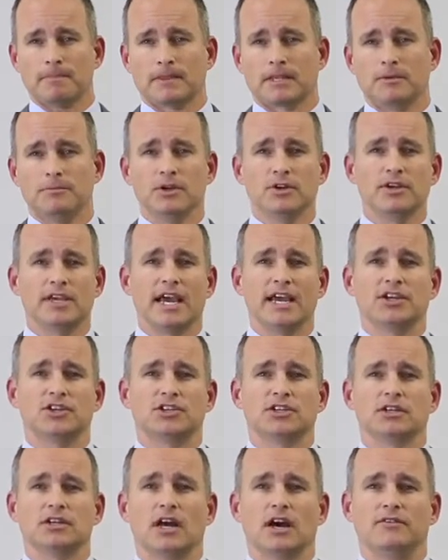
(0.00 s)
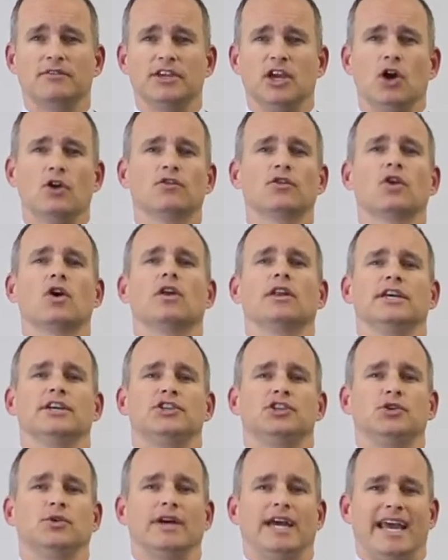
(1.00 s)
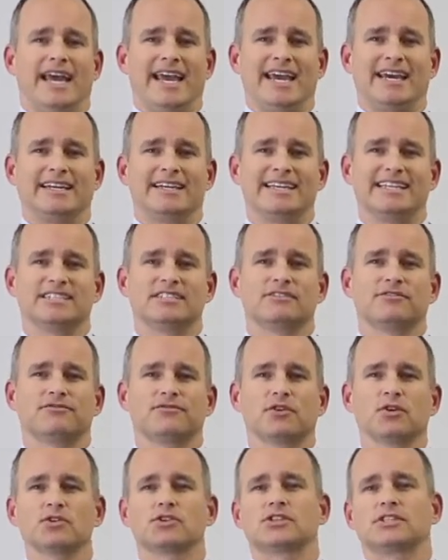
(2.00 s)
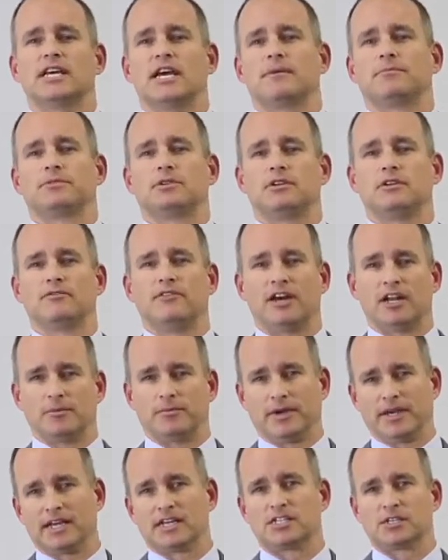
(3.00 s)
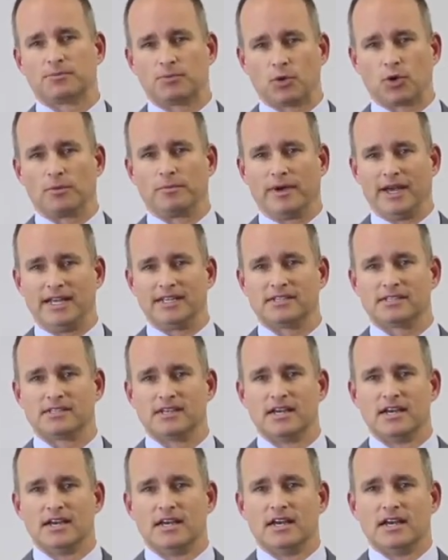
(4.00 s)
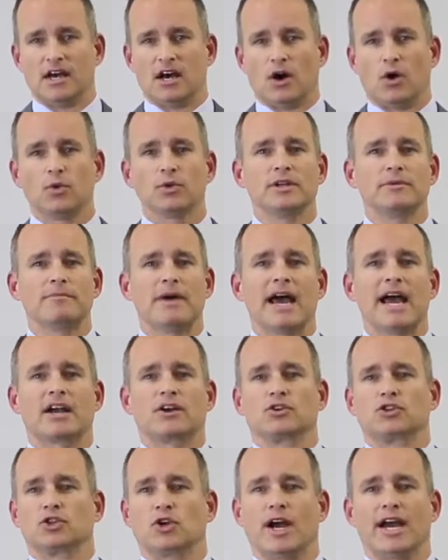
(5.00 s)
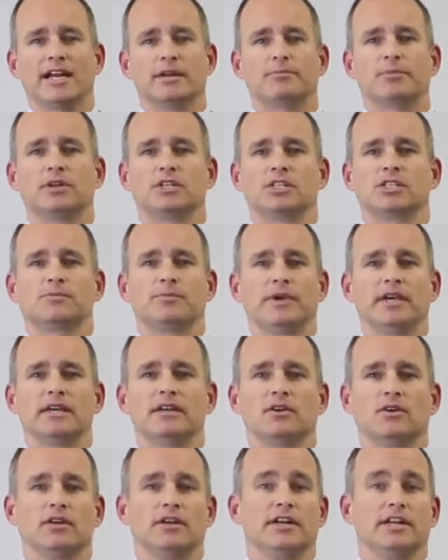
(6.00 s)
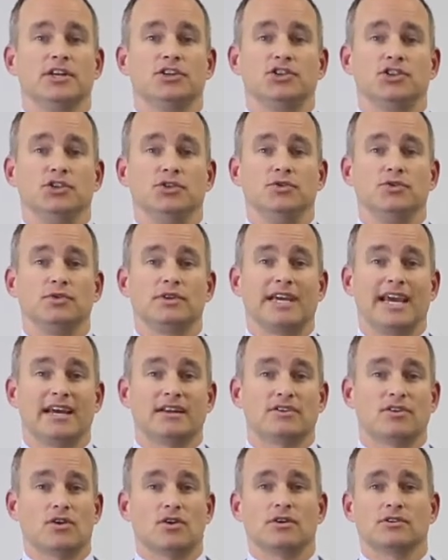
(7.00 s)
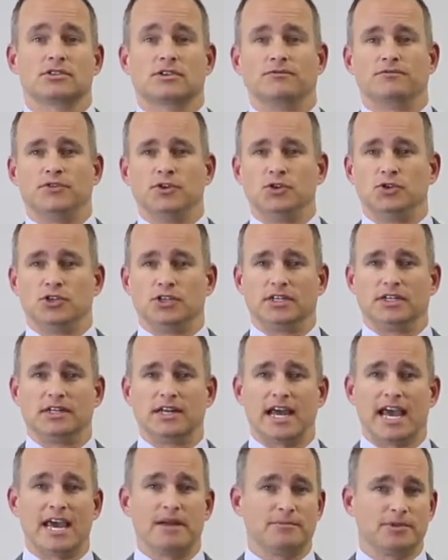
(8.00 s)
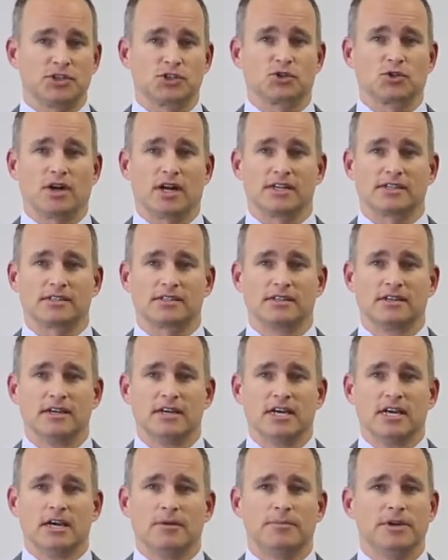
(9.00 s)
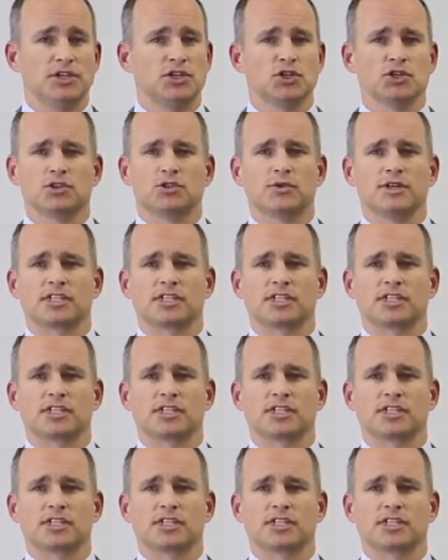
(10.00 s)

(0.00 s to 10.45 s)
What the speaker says: Communication of the overall issue at hand is the first step to developing a support base. Holding back or trying to put a spin on an issue can cause confusion and mistrust. Be sure to